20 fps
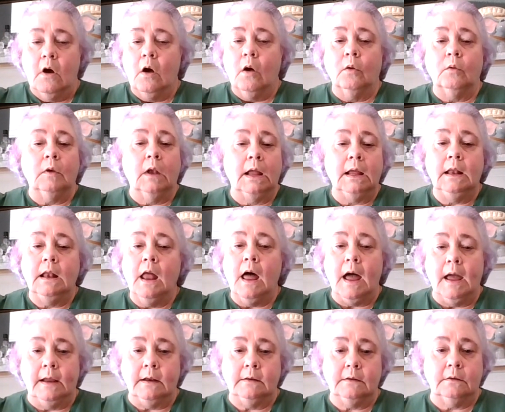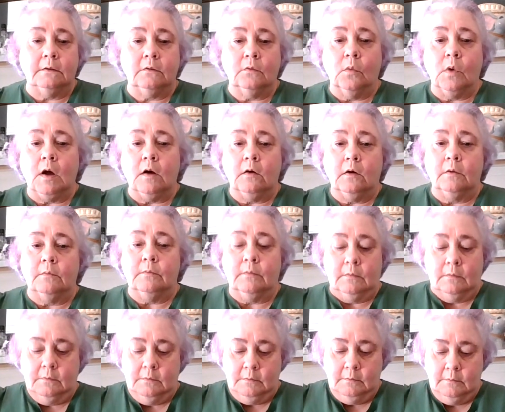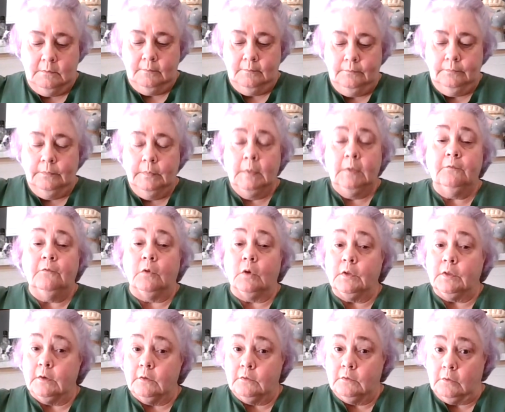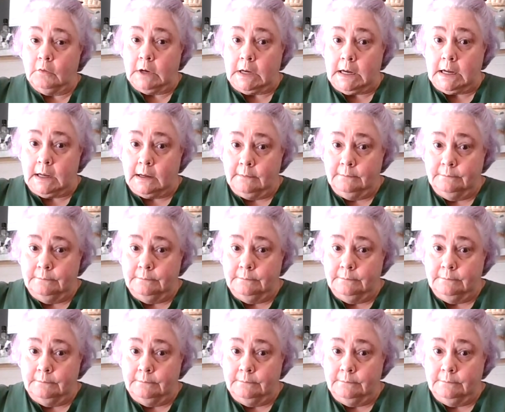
Only light is welcome for this reading.